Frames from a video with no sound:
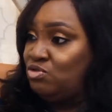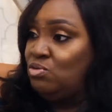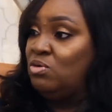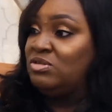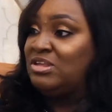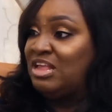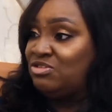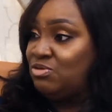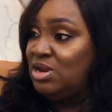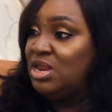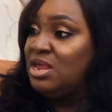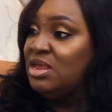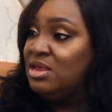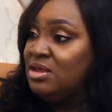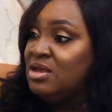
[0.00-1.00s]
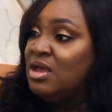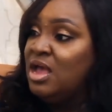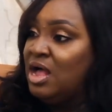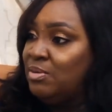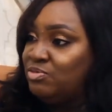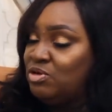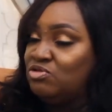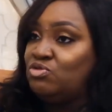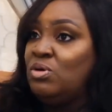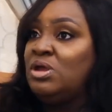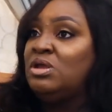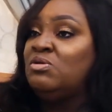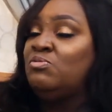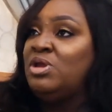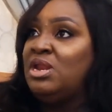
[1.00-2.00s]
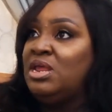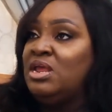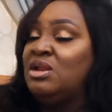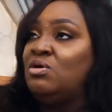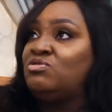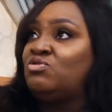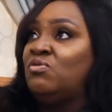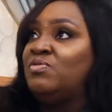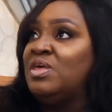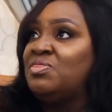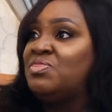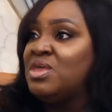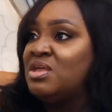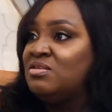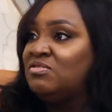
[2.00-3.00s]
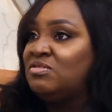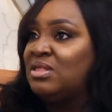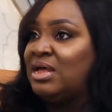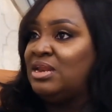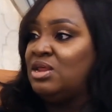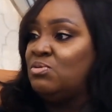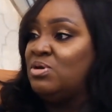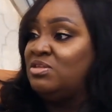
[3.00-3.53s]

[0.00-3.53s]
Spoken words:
what has really helped us. So really, a lot of the things that they were